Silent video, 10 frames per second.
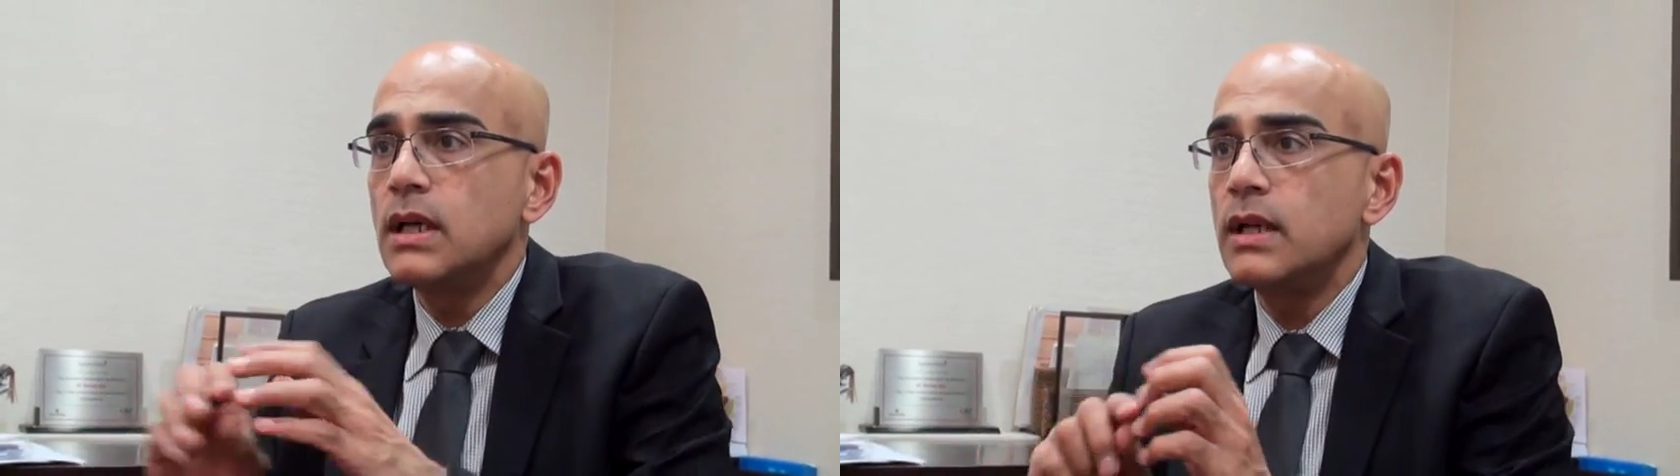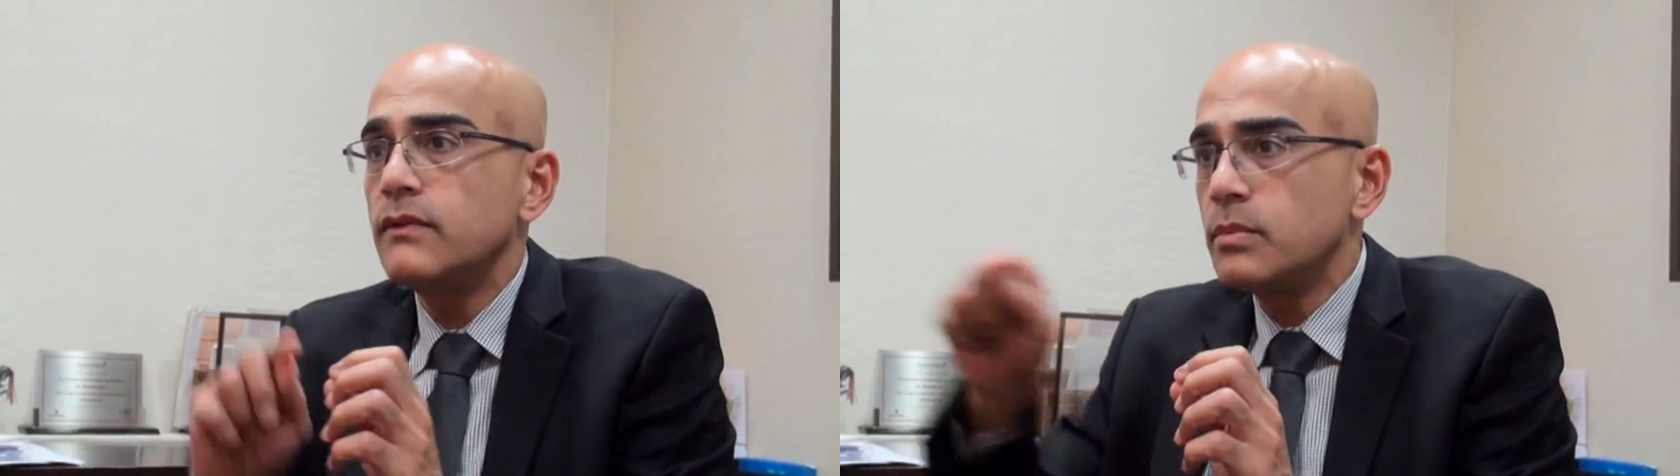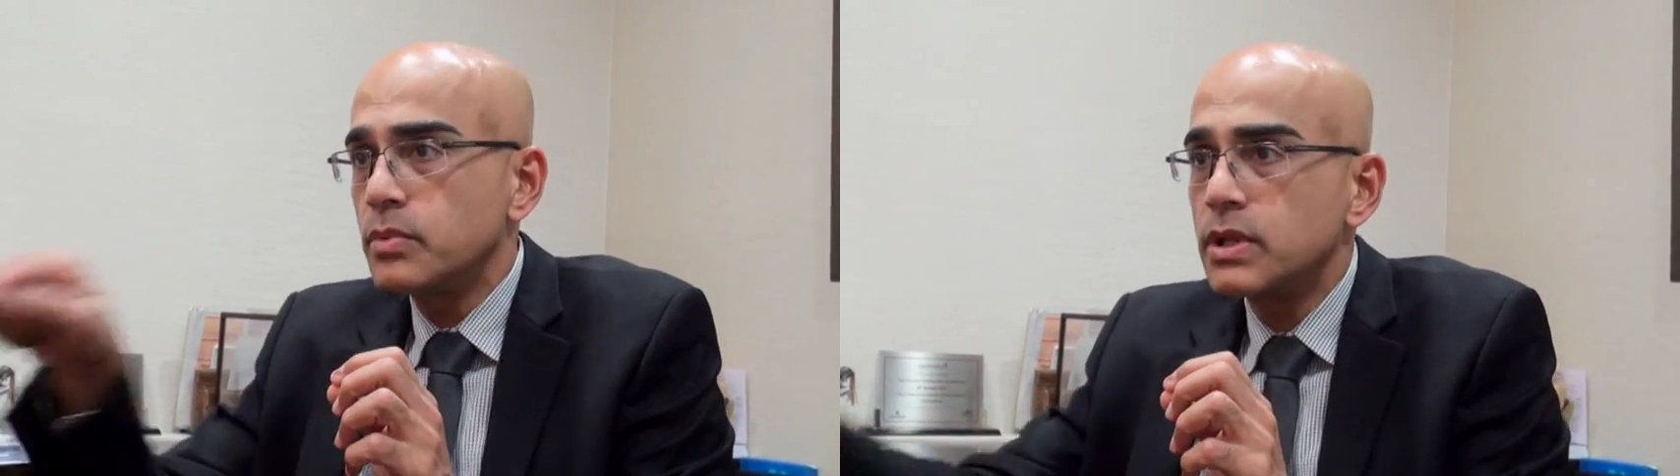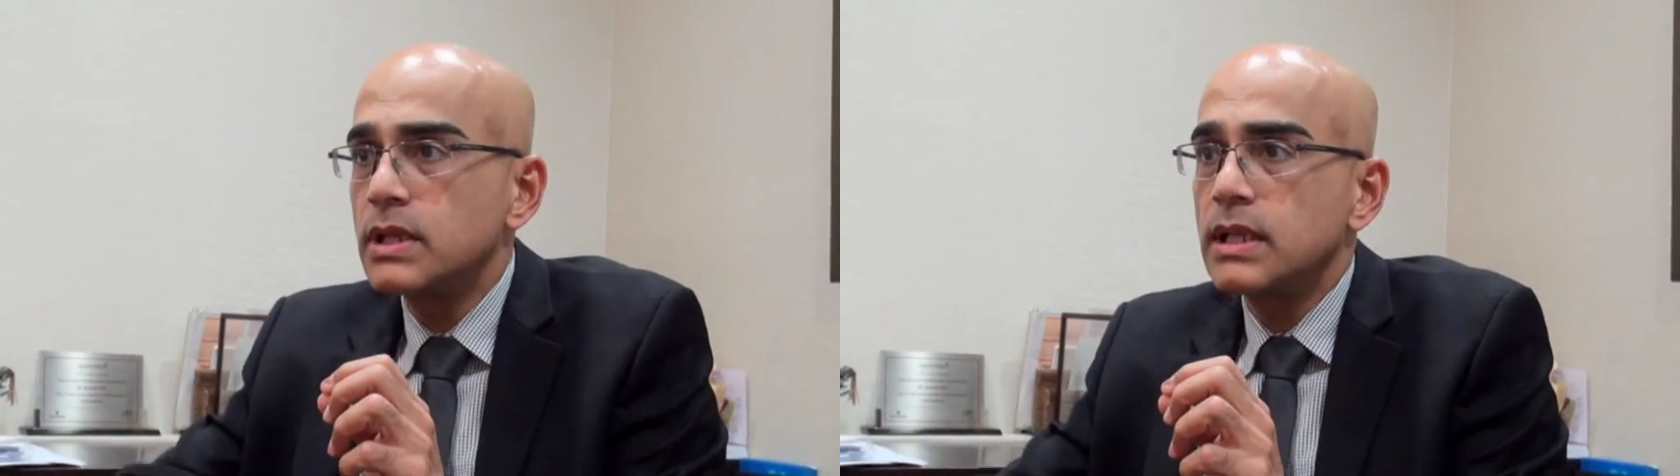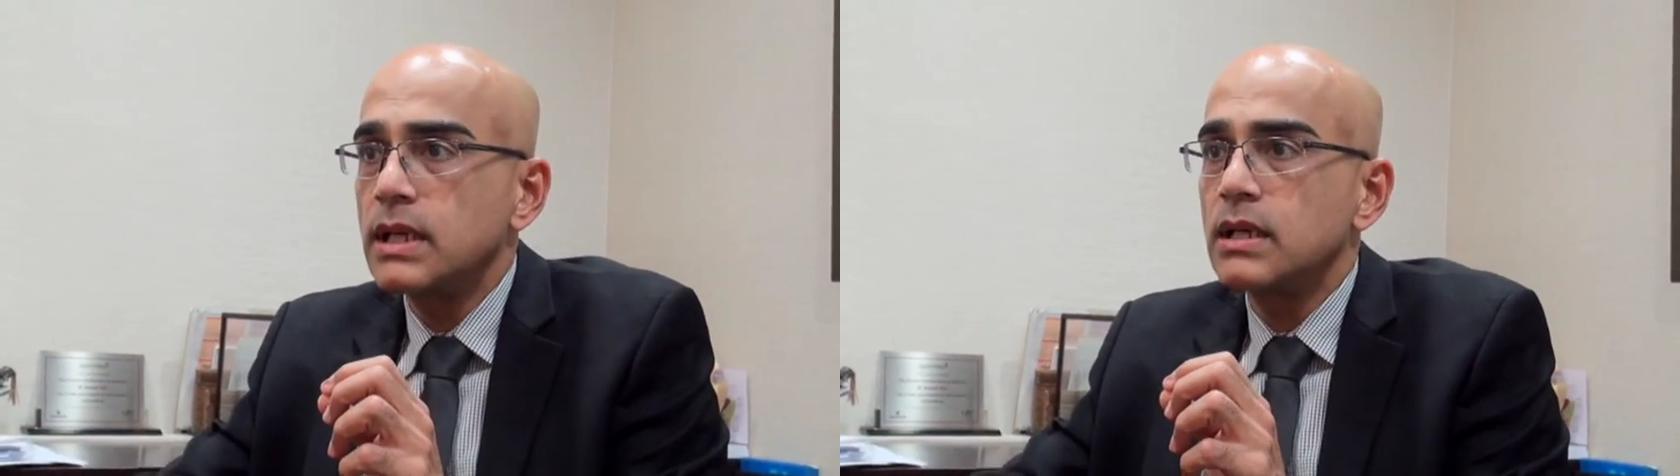and if you put
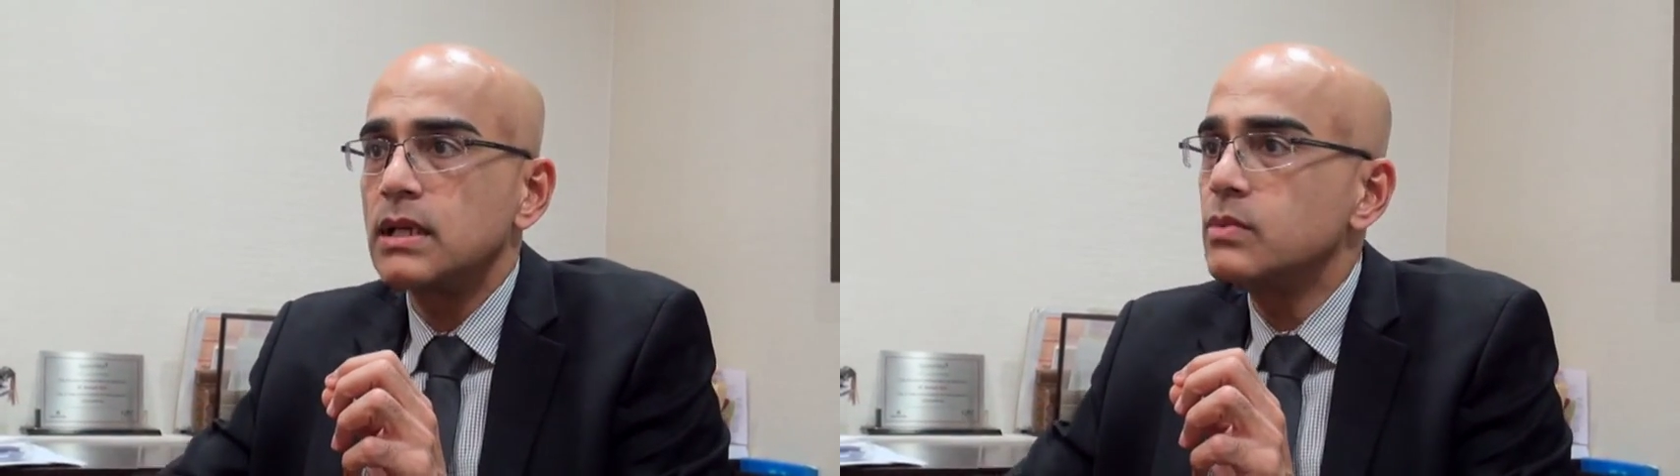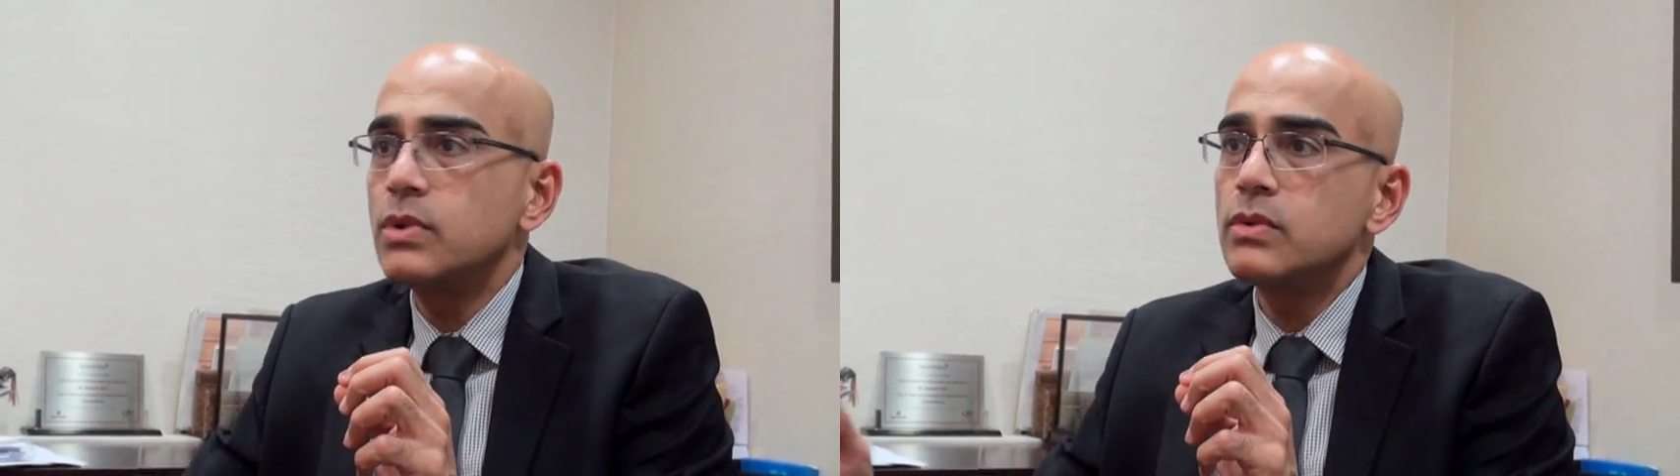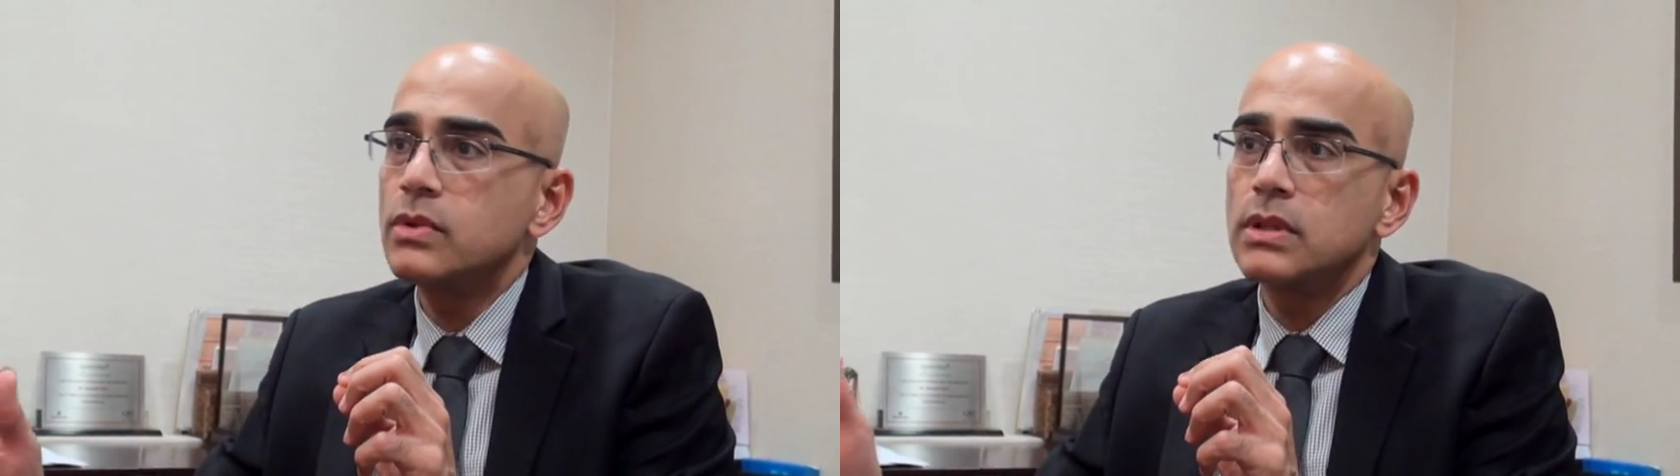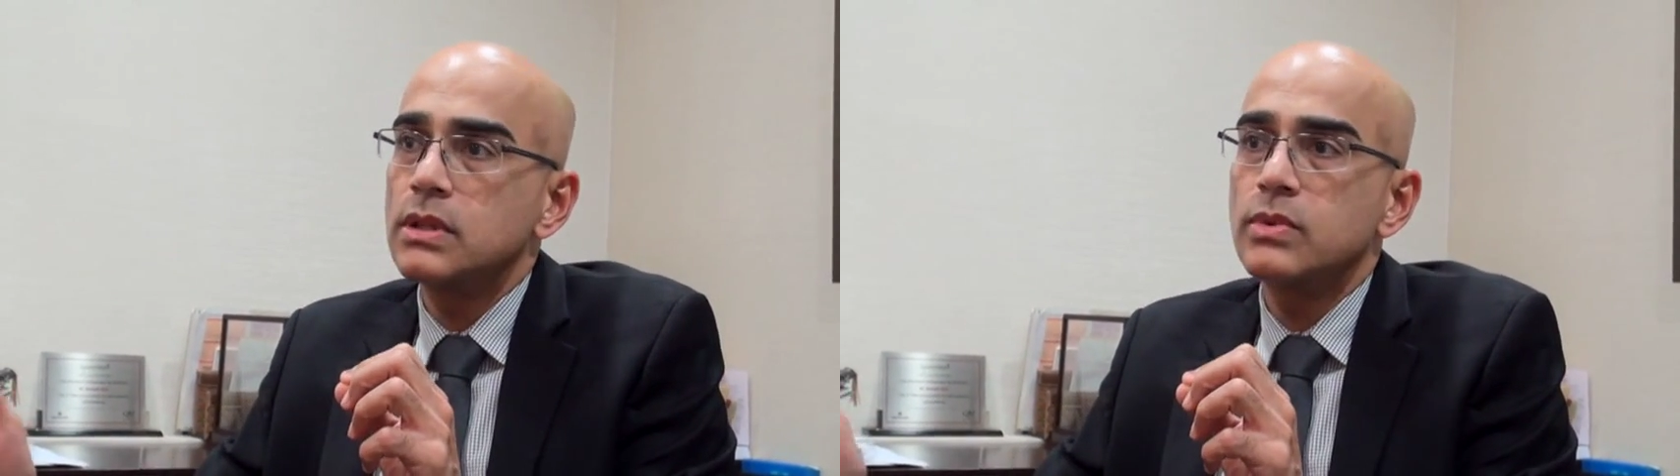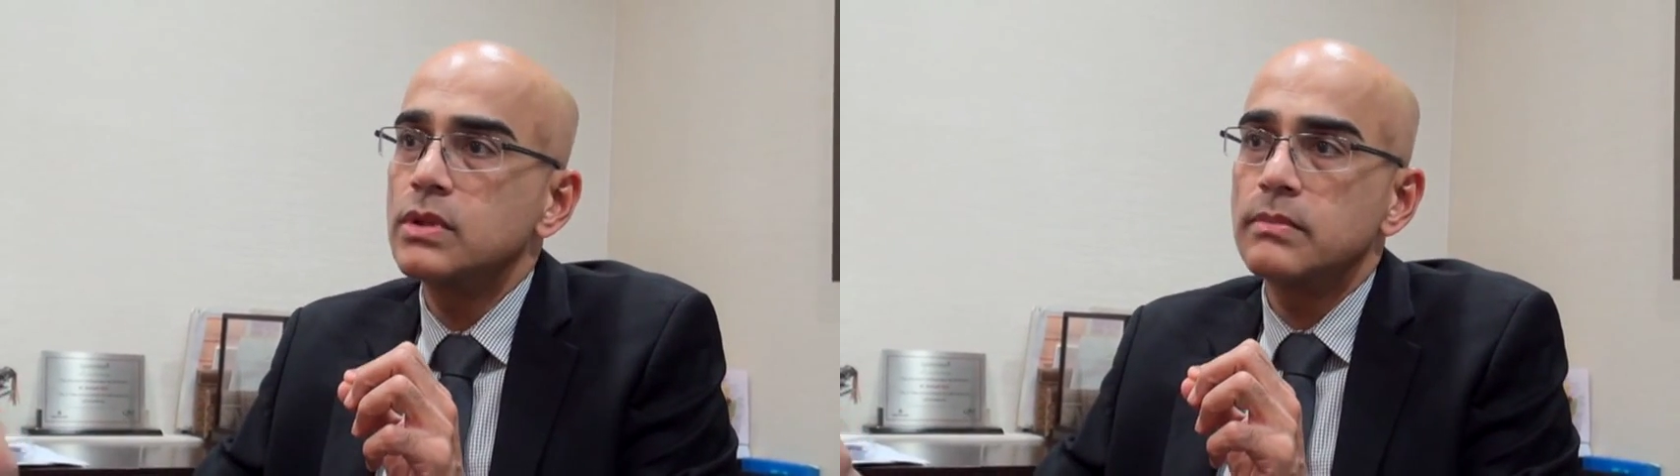it there, it
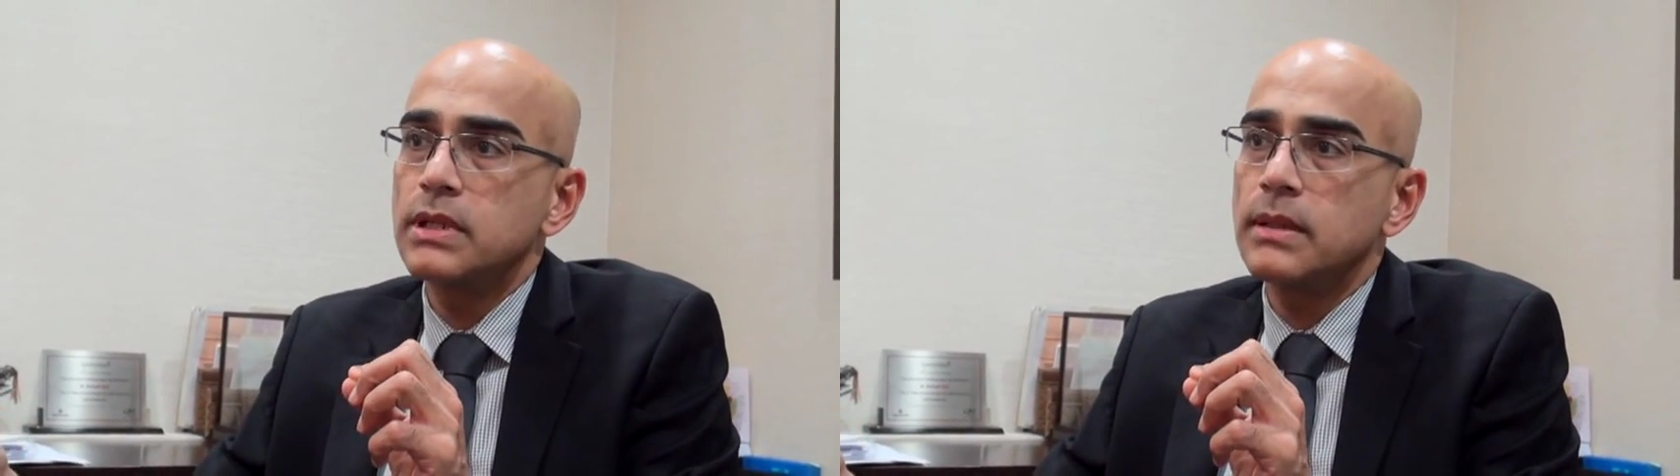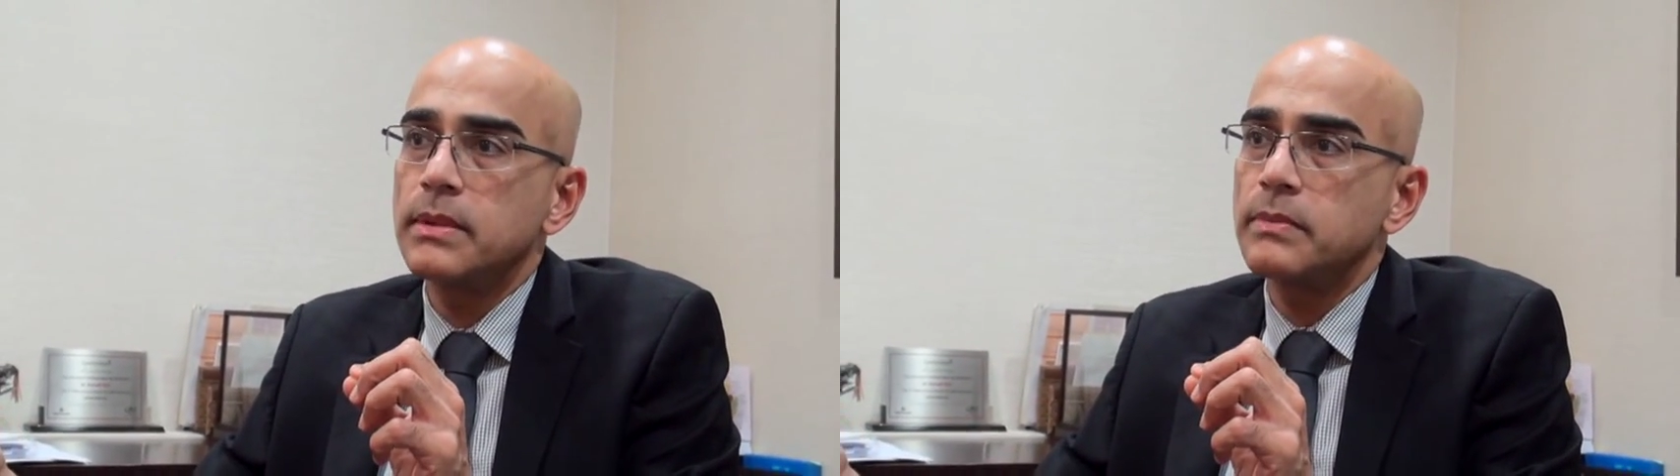won't become a